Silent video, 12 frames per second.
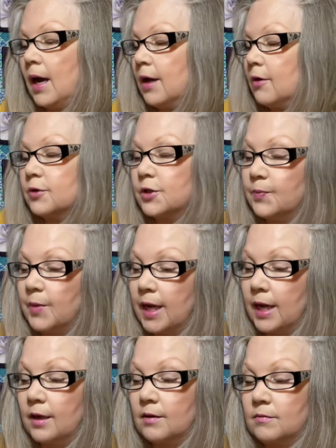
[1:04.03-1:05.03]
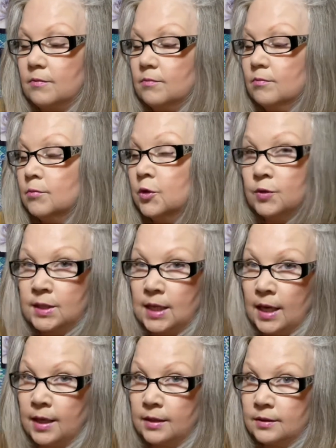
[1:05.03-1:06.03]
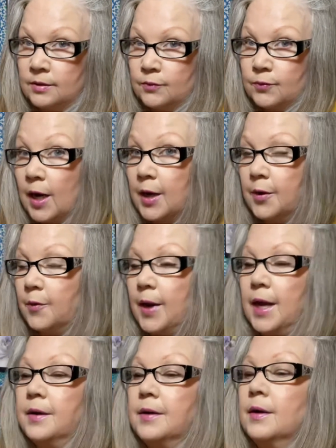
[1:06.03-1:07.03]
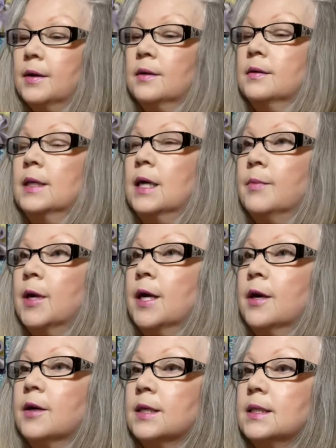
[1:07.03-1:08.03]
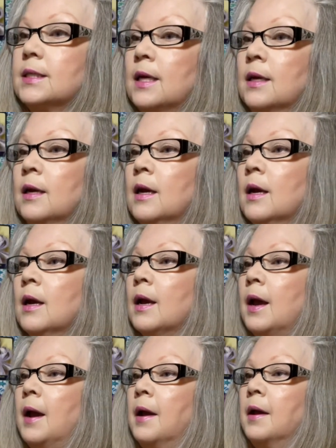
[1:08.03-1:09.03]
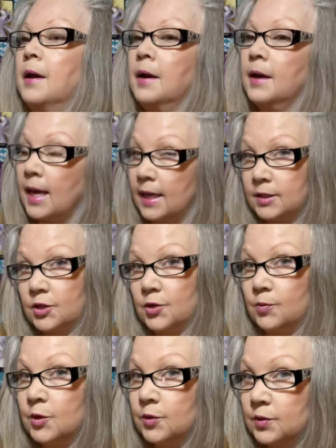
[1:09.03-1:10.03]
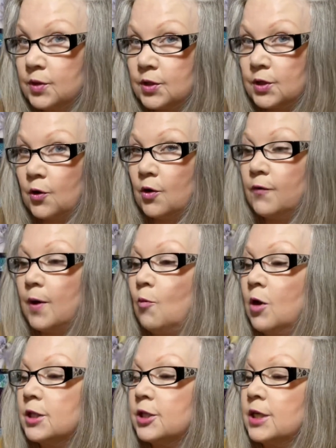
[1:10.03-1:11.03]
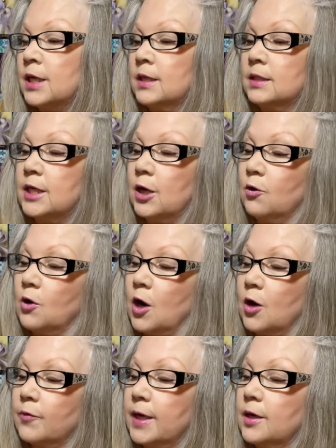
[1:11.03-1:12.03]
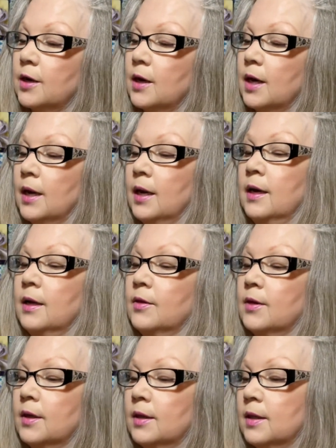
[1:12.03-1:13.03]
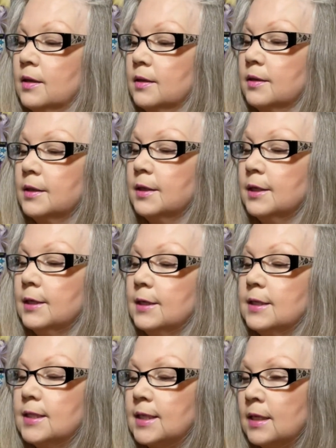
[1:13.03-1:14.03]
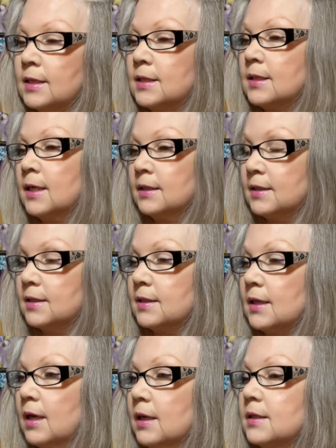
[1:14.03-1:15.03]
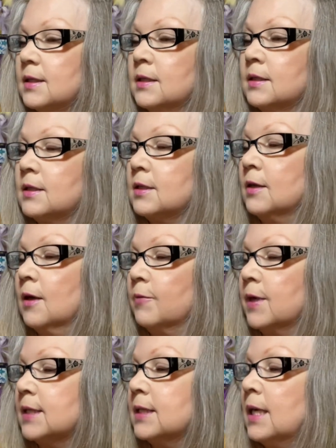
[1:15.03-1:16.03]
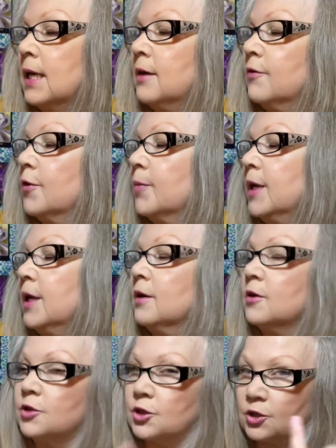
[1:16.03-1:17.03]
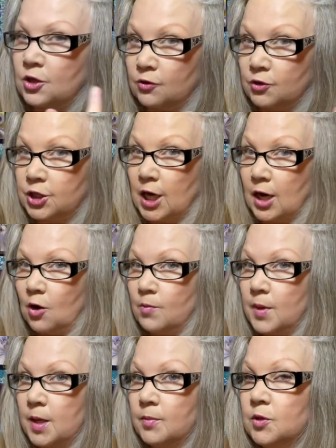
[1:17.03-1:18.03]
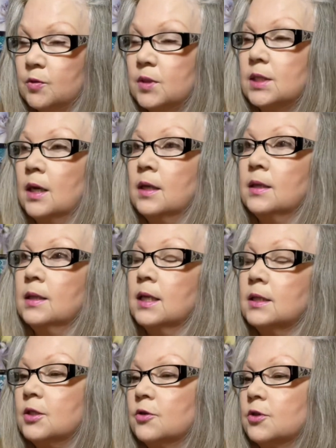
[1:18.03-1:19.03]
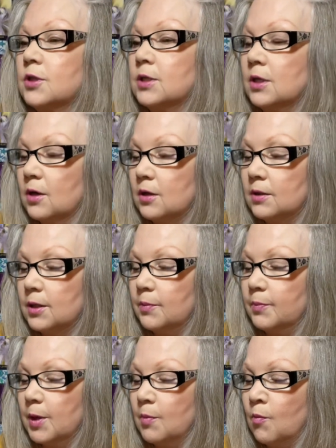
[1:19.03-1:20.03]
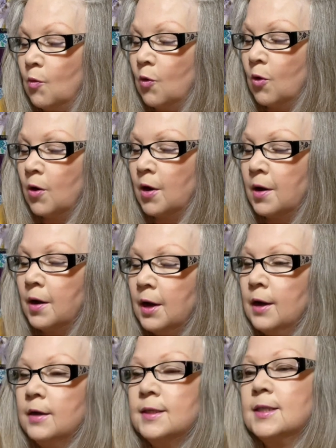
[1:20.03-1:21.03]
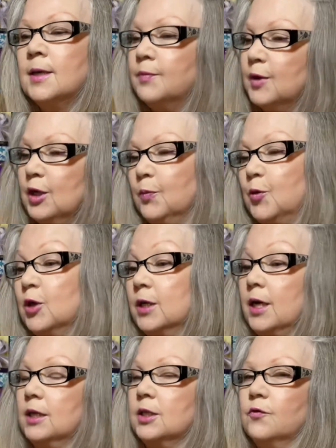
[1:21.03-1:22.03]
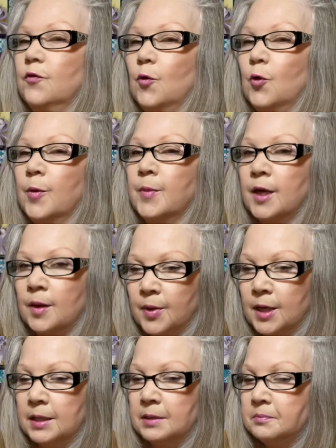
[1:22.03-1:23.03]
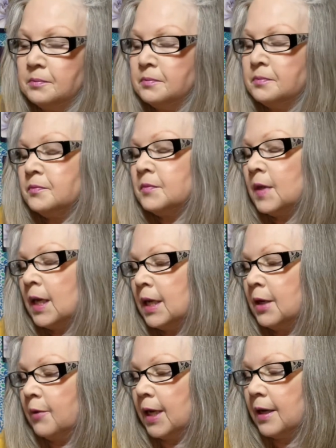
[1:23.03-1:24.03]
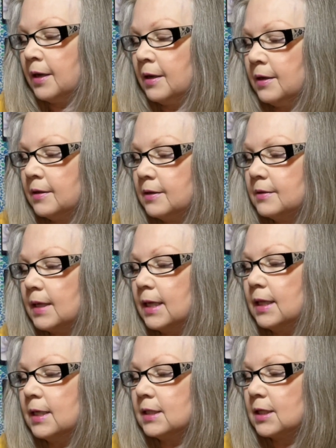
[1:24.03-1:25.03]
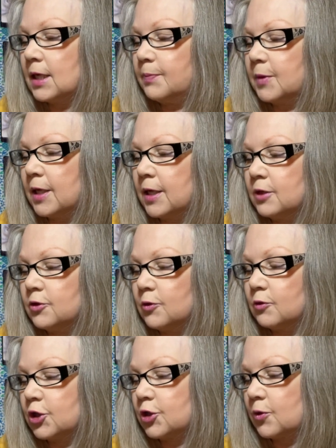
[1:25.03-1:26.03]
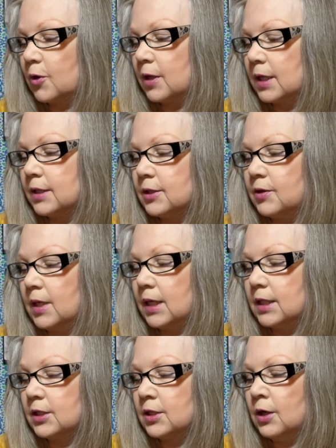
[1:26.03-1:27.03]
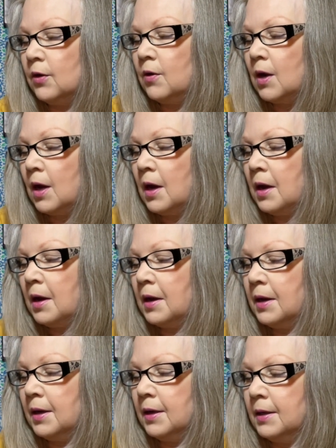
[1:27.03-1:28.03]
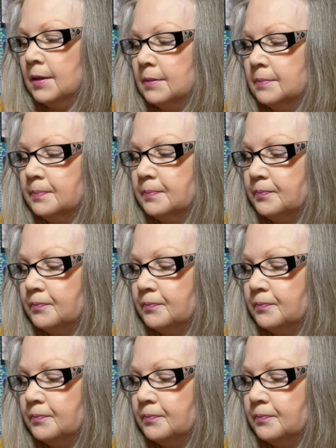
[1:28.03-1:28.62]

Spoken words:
go to my moon sign right away. Like I'm an Aries sun and a Cancer moon. So if I'm watching a tarot card reader and I think the sun sign sucks and it's not resonating for me, I'll just go check out my moon sign, and that's usually got a little bit more something productive for me. But anyway, I like to keep the intro short, as you guys know. Okay,